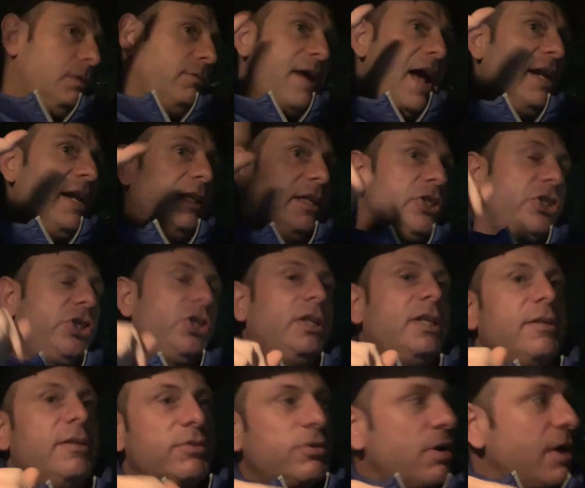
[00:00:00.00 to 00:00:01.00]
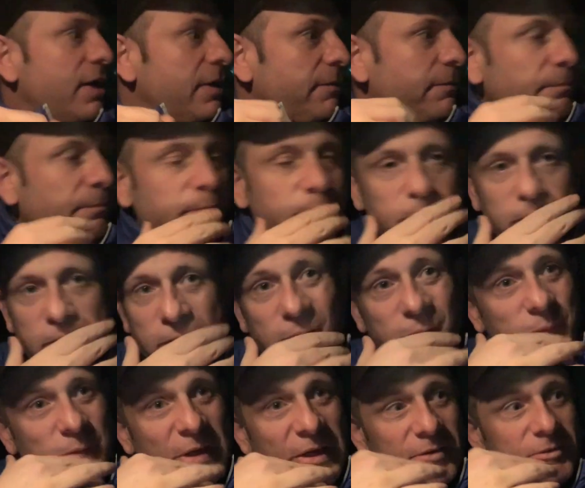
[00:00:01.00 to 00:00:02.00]
finally she leaves, right?
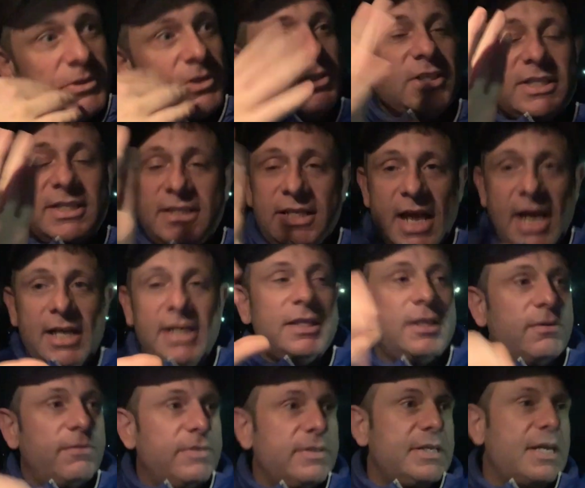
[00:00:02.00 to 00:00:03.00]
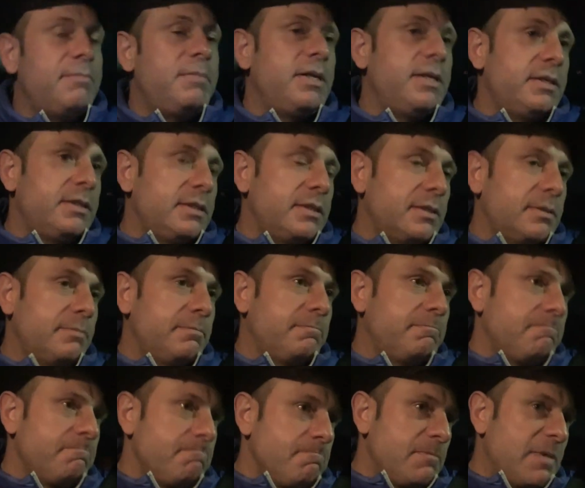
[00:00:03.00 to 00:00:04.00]
After just standing there for 10 minutes,
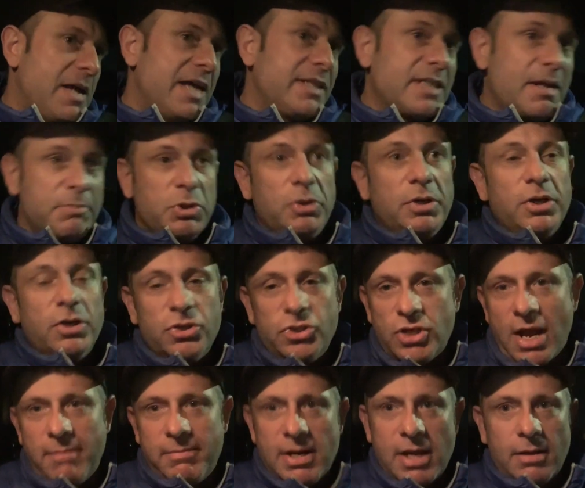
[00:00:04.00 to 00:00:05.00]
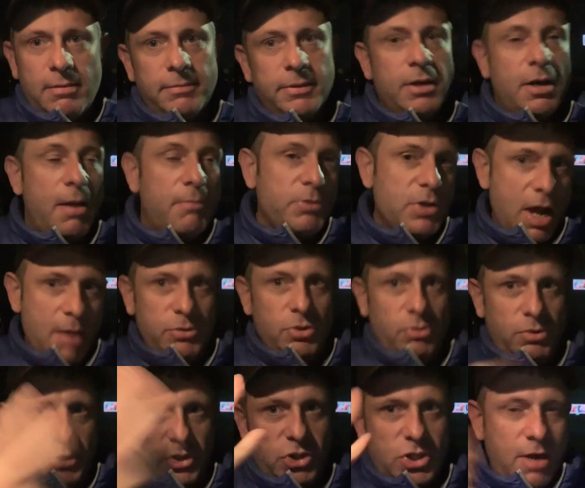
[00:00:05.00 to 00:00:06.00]
as I'm doing her job now. You know, I'm
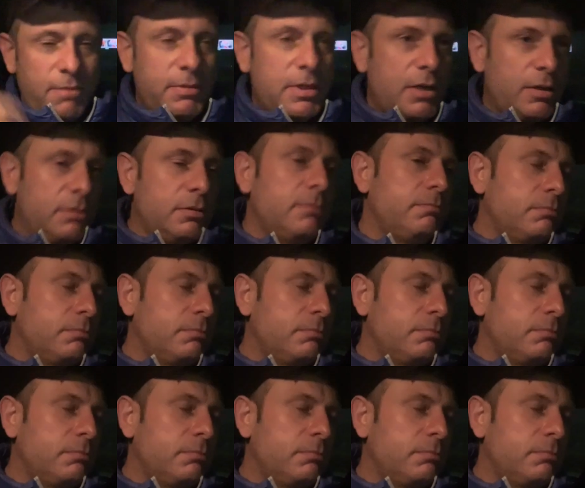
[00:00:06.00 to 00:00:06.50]
doing the job now.